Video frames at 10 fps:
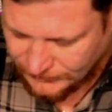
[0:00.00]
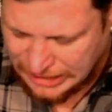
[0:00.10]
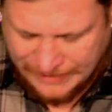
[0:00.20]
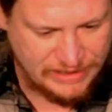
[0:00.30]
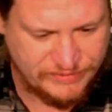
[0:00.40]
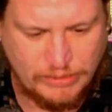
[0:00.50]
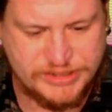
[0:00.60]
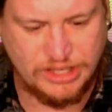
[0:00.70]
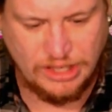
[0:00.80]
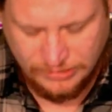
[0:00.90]
And then there
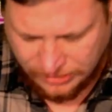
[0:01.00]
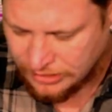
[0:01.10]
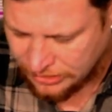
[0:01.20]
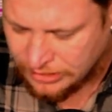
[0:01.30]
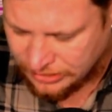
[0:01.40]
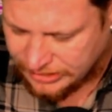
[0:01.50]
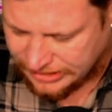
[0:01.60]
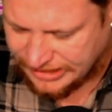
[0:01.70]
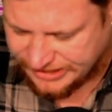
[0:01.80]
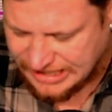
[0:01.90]
was a...
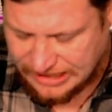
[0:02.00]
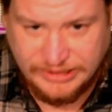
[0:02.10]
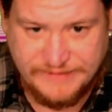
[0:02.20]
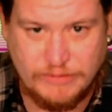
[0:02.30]
Exactly.